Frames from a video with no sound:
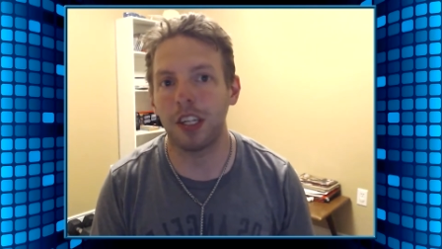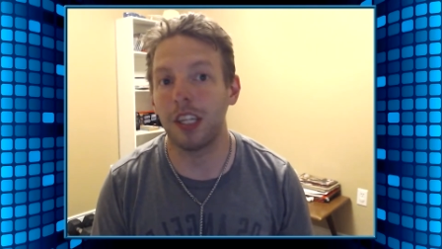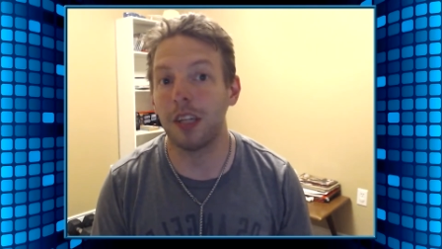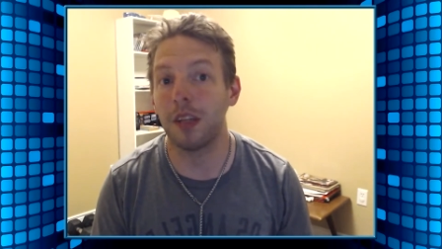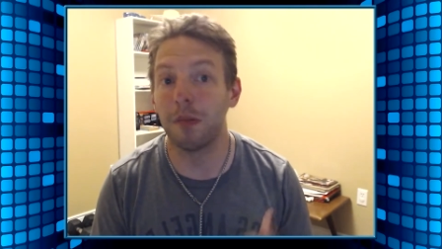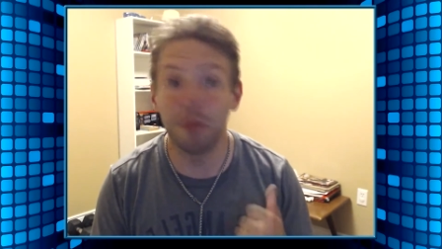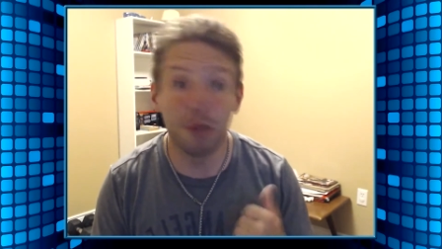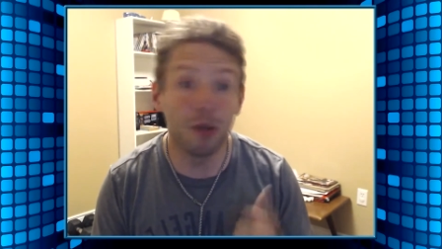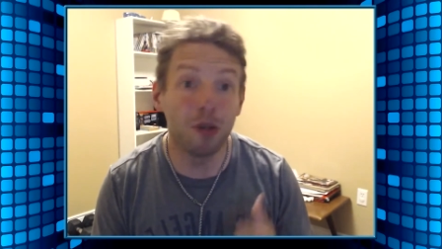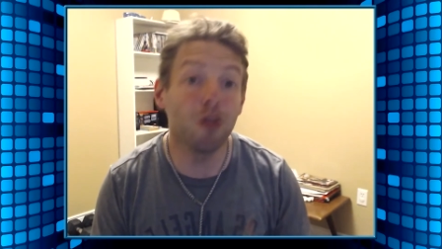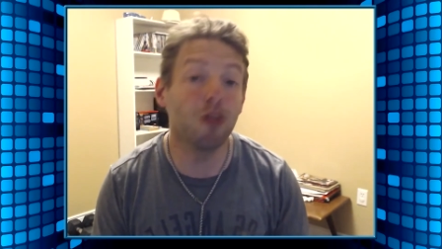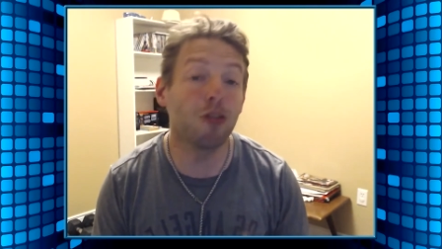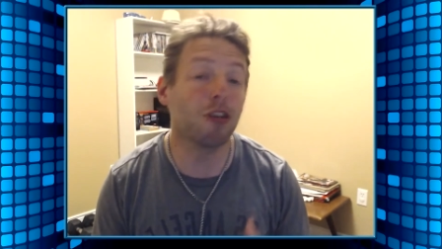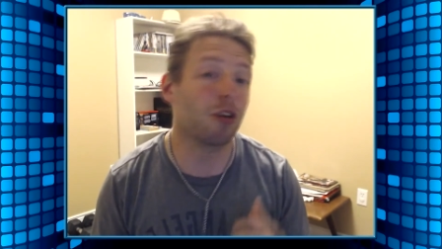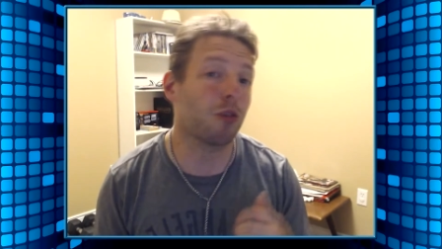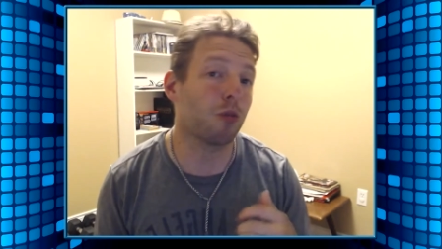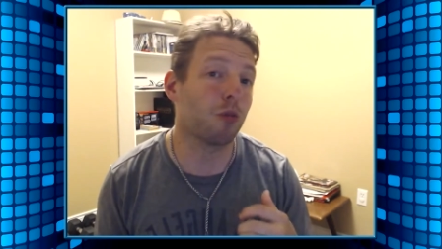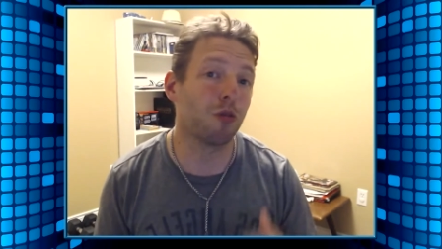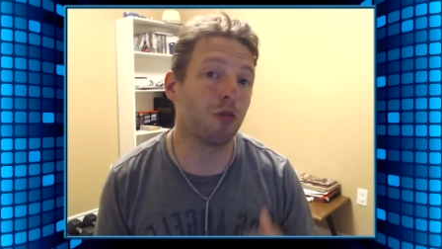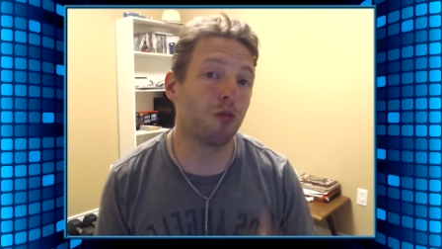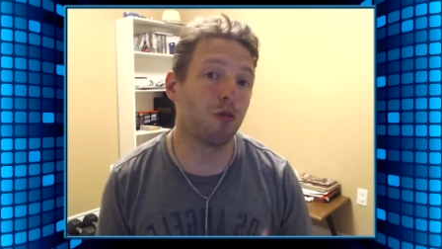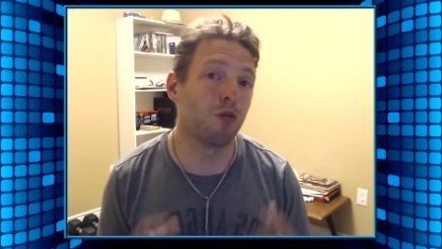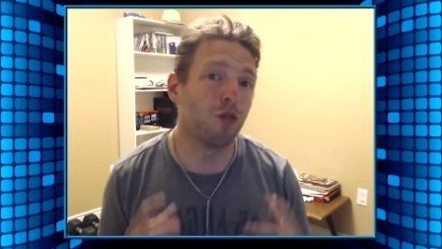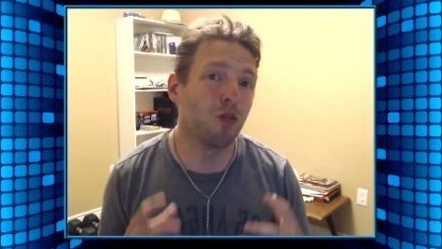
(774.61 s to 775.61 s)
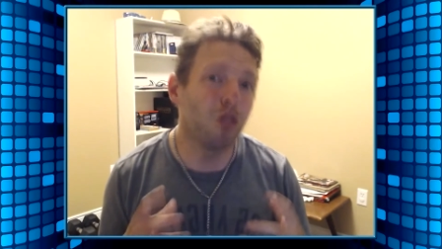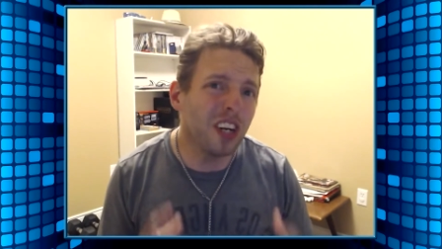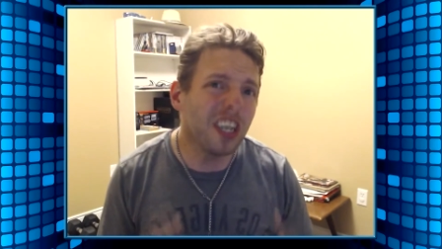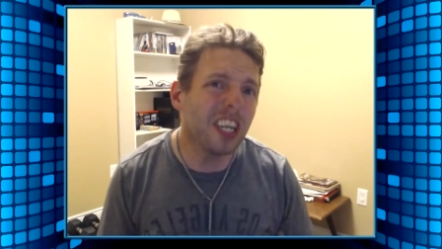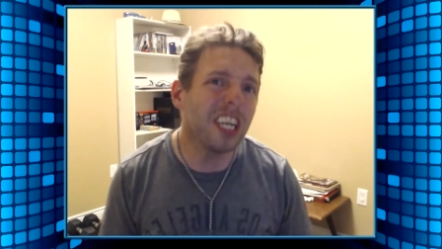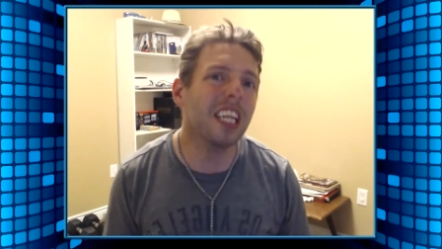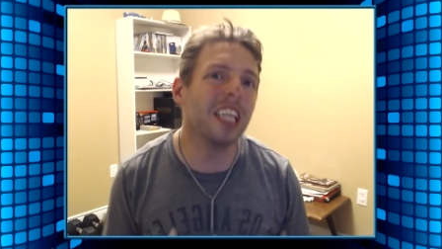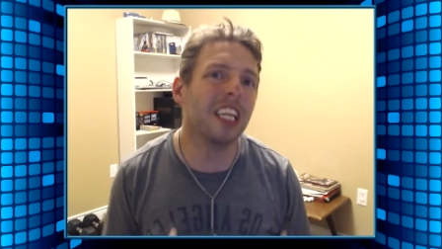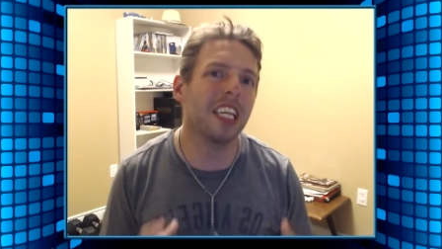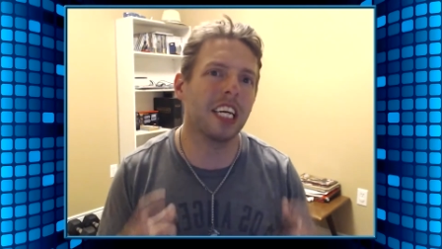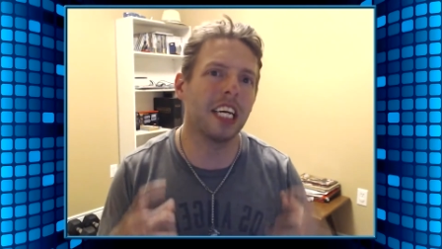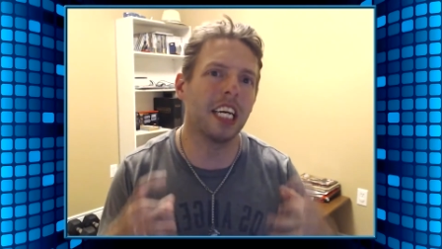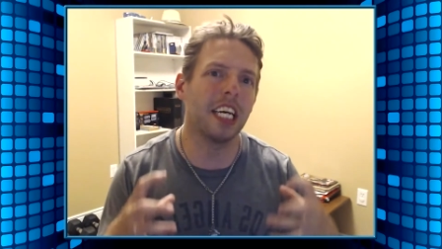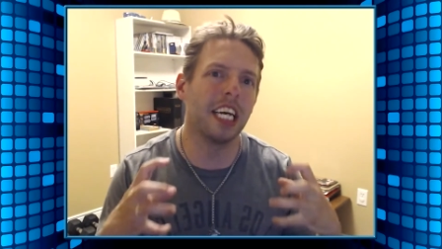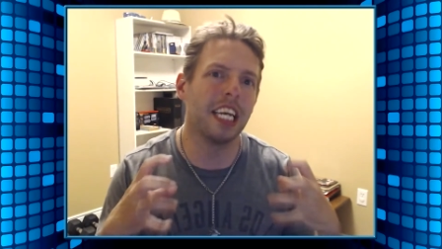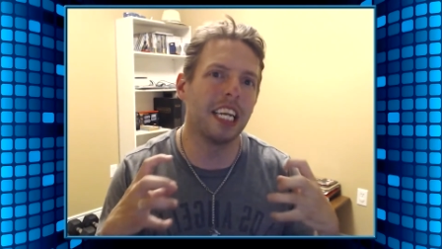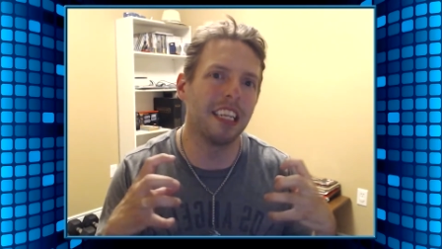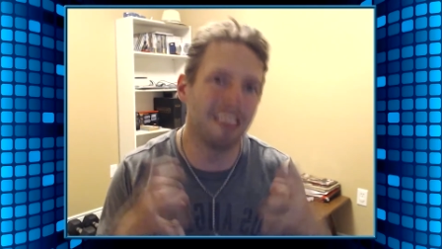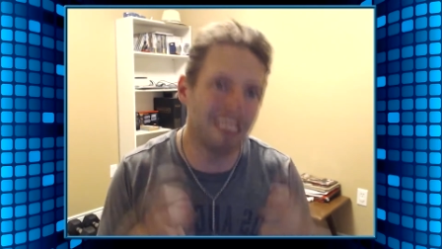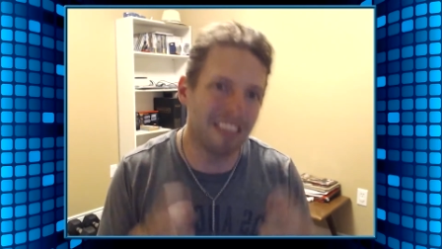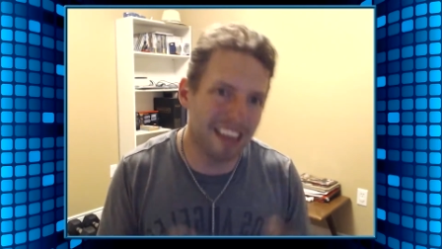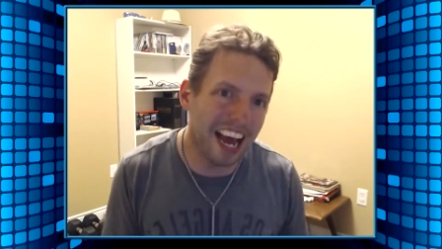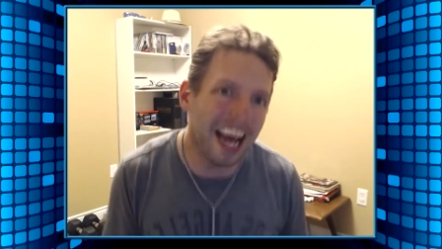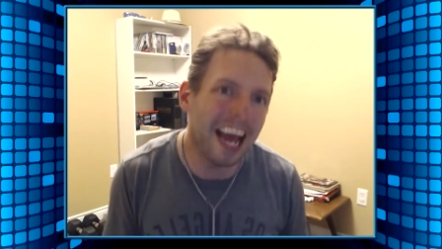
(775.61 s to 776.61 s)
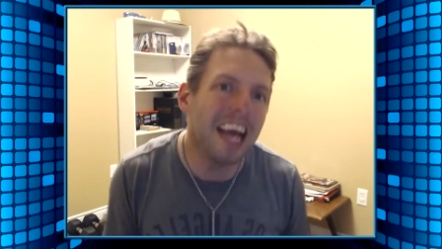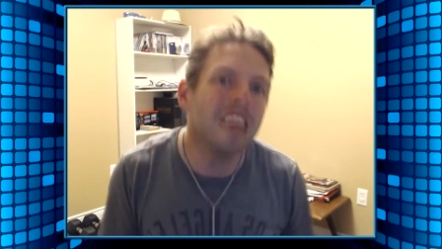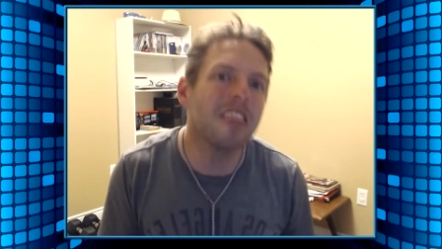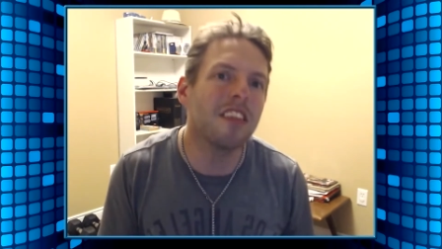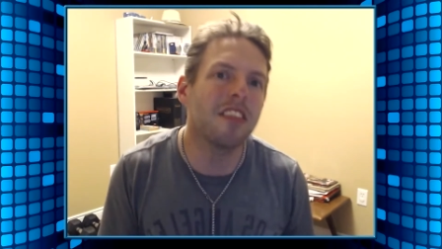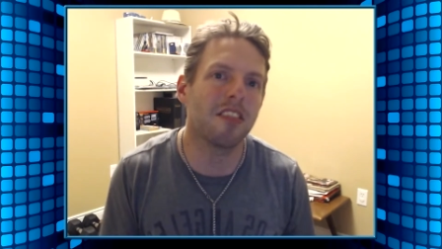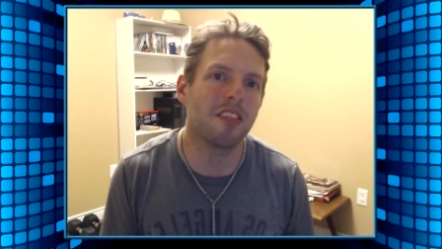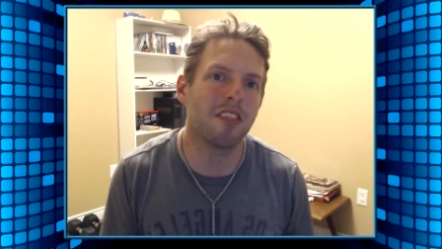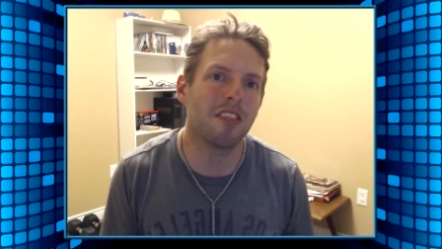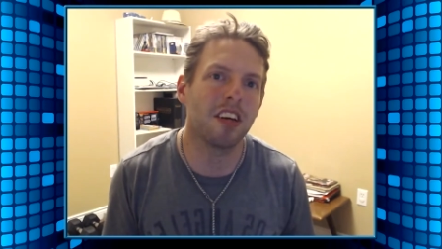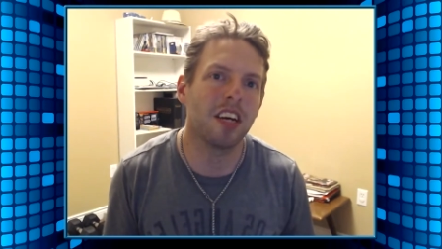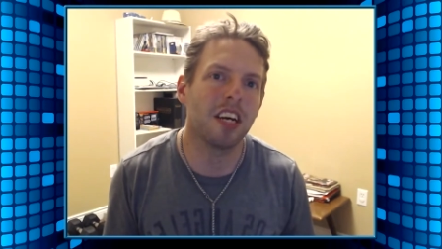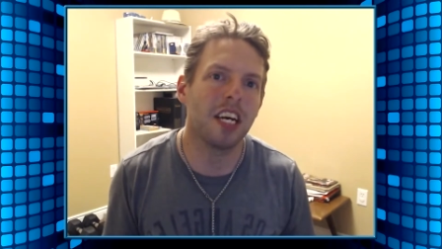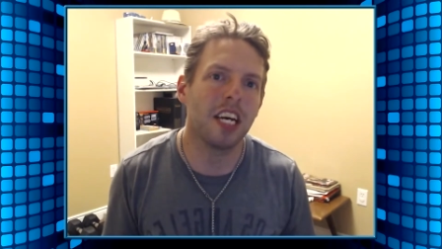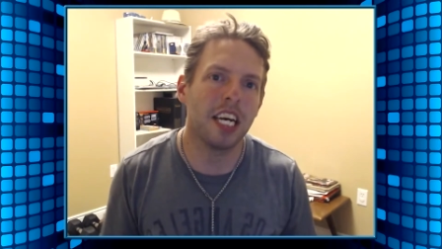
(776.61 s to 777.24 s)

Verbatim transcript: The music was really intense